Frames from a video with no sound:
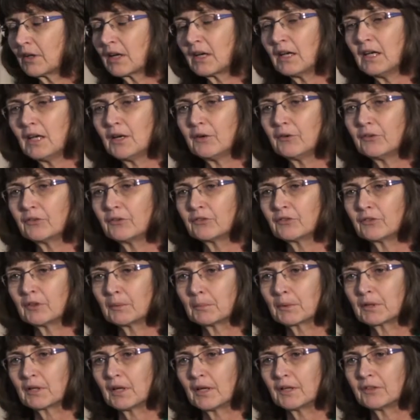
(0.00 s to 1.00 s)
clearance of
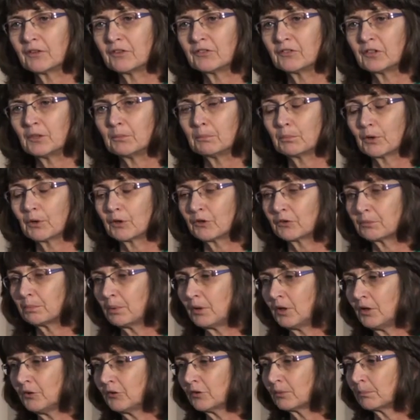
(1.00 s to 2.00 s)
hepatitis C
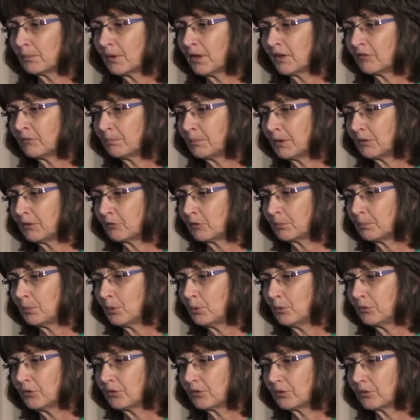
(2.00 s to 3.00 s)
postpartum have been
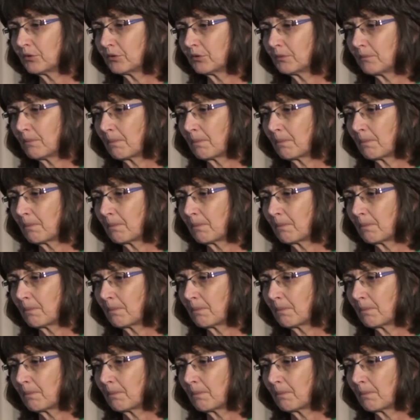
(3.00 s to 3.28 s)
reported.